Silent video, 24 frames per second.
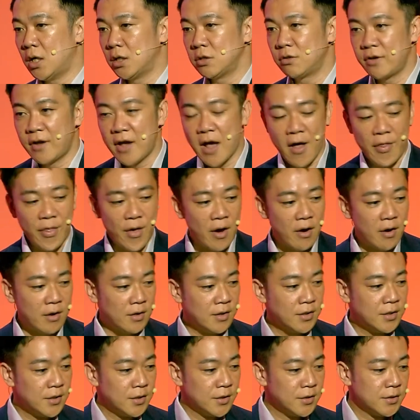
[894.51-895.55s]
together
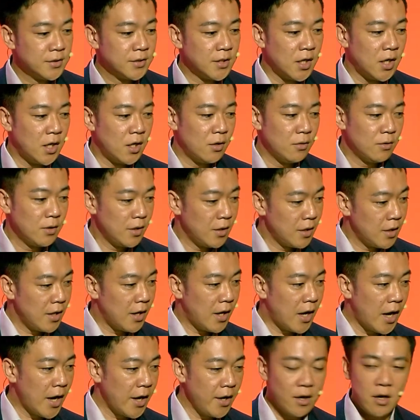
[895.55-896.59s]
So
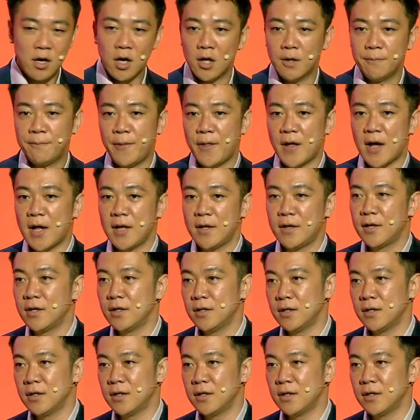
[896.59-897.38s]
I hope that